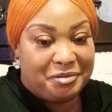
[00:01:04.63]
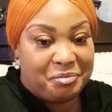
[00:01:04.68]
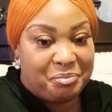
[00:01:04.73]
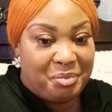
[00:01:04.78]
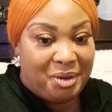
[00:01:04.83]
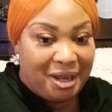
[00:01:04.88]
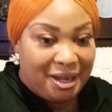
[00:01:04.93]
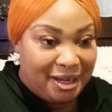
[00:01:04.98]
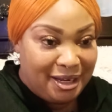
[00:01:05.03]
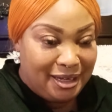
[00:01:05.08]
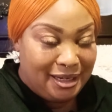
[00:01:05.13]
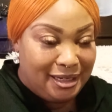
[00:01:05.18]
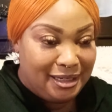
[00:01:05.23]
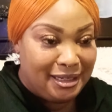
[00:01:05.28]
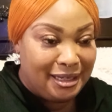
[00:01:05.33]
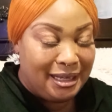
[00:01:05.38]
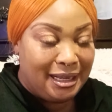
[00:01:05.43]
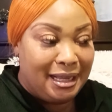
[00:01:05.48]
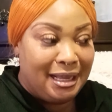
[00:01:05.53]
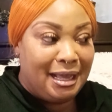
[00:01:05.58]
of
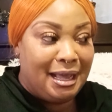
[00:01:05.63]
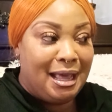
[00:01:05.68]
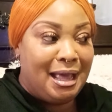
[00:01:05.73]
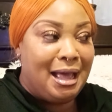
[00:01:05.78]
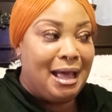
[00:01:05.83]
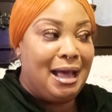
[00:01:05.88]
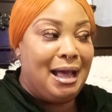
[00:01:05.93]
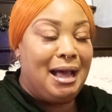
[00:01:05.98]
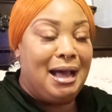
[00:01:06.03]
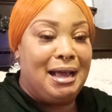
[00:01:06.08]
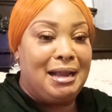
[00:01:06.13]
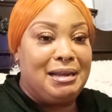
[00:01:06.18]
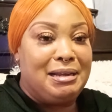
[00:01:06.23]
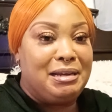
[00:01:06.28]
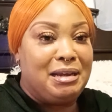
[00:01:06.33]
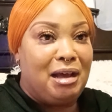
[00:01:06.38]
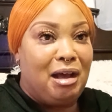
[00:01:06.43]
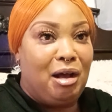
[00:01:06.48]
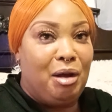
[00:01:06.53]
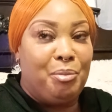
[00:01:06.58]
pain
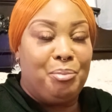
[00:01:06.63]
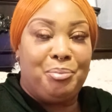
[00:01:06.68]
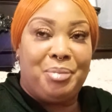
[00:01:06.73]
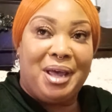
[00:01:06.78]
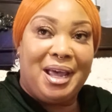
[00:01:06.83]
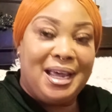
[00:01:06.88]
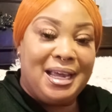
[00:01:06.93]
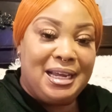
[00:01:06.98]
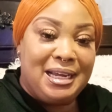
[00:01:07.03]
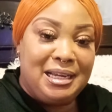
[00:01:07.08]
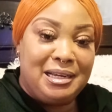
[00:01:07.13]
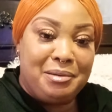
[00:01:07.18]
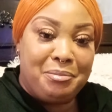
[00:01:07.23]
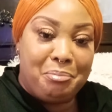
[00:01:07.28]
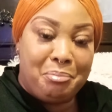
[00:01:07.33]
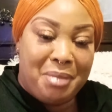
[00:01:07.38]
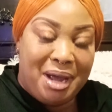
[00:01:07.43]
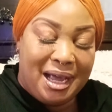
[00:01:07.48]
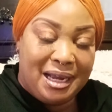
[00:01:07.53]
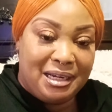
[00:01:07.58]
and
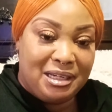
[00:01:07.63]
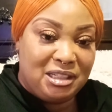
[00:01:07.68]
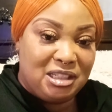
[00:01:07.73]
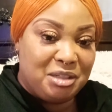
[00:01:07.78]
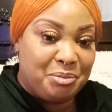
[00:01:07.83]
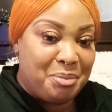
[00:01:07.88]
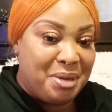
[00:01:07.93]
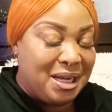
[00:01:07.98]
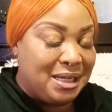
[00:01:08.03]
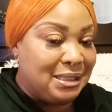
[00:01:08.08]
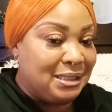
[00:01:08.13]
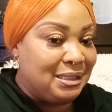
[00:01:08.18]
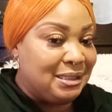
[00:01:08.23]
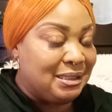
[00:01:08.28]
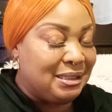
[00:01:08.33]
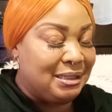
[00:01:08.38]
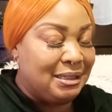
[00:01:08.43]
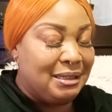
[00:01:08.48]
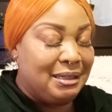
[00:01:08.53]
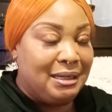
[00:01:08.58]
pain
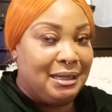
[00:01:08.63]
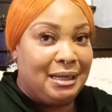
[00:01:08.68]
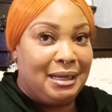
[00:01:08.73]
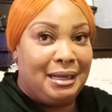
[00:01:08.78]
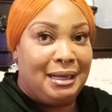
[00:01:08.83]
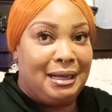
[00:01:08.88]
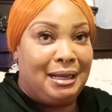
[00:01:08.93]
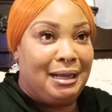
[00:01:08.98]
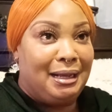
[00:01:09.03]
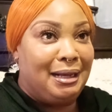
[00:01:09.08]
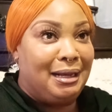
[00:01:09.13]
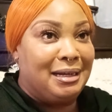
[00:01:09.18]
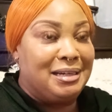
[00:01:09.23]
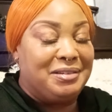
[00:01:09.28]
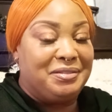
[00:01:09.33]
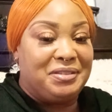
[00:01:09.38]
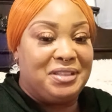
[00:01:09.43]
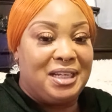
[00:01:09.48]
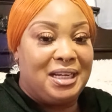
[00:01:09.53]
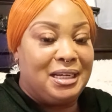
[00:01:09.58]
management.
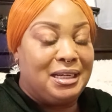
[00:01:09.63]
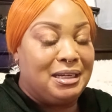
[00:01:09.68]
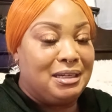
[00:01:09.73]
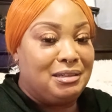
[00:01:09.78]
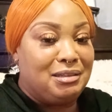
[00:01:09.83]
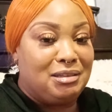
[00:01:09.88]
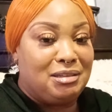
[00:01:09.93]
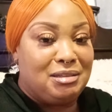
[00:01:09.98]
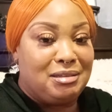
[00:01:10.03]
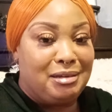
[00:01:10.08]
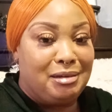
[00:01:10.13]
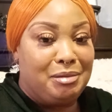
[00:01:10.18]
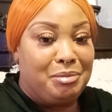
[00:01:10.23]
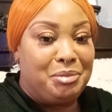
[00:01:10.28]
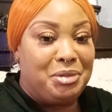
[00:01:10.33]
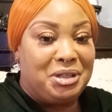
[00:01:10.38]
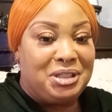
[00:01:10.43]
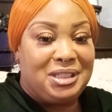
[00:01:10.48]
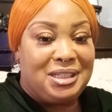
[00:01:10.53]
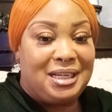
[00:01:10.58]
I've taken so
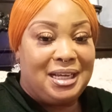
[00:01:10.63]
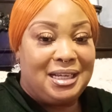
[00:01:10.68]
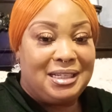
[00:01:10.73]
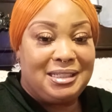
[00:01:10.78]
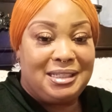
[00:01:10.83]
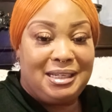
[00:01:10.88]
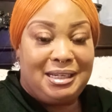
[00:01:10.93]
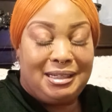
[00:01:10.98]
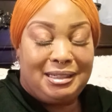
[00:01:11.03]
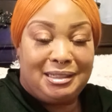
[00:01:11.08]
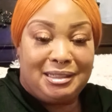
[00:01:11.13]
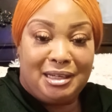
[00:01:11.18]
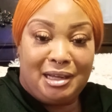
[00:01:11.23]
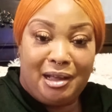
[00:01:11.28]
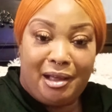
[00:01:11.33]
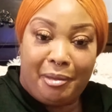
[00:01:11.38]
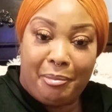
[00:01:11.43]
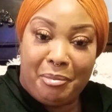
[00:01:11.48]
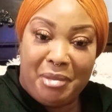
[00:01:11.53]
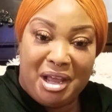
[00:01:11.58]
much
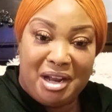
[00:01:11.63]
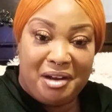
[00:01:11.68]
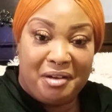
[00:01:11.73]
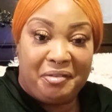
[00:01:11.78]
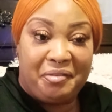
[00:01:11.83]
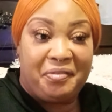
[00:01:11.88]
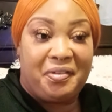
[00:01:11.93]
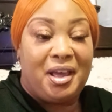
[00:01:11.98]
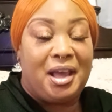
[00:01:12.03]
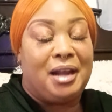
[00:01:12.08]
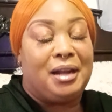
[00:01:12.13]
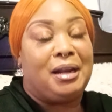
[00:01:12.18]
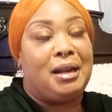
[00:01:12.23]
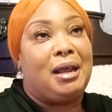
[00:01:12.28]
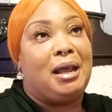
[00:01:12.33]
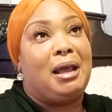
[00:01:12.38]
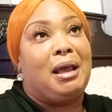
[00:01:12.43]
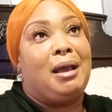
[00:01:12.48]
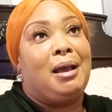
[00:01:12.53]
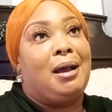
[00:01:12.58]
acetaminophen,
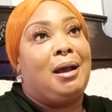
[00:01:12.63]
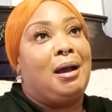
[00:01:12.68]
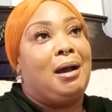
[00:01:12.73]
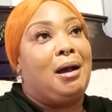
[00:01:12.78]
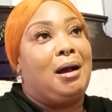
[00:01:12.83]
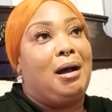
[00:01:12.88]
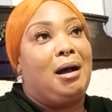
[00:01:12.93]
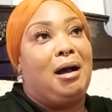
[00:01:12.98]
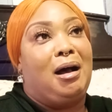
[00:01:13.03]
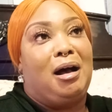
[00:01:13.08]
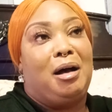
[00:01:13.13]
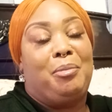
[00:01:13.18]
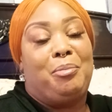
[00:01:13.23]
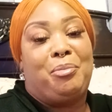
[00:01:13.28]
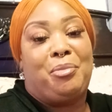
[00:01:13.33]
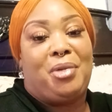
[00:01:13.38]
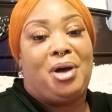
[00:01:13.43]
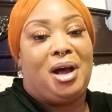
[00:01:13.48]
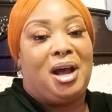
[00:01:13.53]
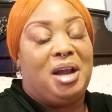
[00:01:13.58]

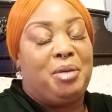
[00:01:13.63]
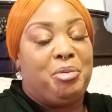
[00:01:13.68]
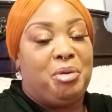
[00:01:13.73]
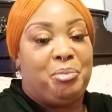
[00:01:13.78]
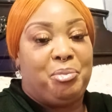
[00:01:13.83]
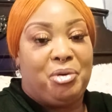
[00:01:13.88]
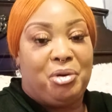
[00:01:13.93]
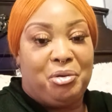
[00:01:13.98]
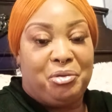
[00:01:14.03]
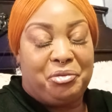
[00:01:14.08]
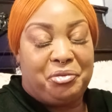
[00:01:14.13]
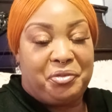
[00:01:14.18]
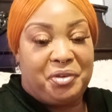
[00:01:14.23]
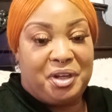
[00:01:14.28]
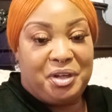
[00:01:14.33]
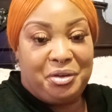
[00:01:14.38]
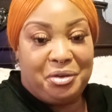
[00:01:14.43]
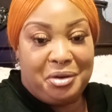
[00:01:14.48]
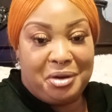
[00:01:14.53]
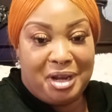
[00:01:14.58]

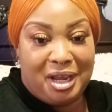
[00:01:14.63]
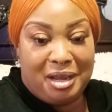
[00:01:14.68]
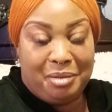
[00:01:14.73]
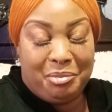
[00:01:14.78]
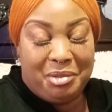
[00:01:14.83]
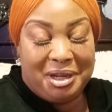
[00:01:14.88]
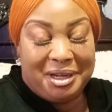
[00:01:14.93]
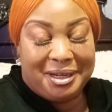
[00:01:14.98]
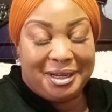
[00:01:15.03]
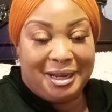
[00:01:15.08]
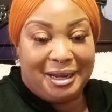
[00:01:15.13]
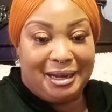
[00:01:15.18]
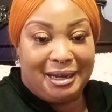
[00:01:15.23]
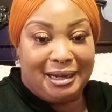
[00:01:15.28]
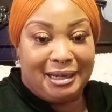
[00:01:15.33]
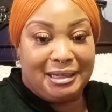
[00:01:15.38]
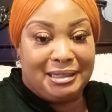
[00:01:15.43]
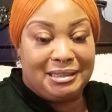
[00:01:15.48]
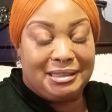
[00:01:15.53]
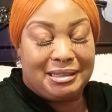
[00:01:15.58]
ibuprofen, you name it,
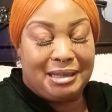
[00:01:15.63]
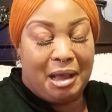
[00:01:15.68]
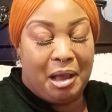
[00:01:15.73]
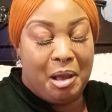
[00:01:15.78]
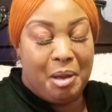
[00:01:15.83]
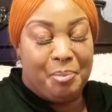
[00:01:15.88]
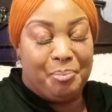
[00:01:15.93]
guys.